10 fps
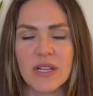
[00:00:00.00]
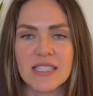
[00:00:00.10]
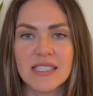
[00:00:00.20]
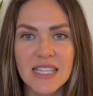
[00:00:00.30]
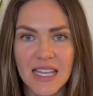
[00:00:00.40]
We
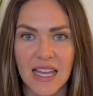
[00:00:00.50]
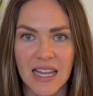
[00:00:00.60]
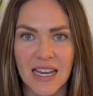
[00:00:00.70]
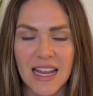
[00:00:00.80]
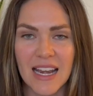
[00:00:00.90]
see
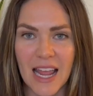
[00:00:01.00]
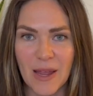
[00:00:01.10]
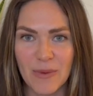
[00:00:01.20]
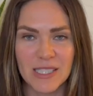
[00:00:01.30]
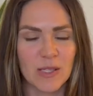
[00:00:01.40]
it in
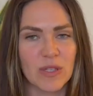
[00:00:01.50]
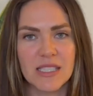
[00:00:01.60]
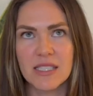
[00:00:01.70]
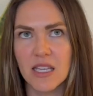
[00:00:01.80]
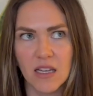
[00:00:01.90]
Amos and we
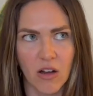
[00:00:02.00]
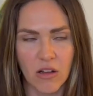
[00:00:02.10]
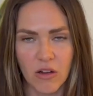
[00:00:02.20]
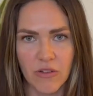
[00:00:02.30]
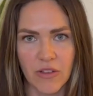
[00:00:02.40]
see it
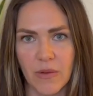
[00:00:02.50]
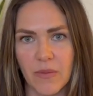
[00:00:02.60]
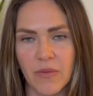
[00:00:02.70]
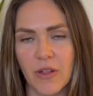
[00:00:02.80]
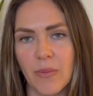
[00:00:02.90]
all over
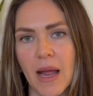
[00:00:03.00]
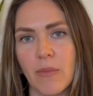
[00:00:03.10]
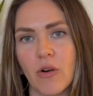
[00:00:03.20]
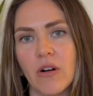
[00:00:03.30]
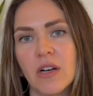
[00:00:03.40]
the
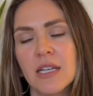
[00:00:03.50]
Bible.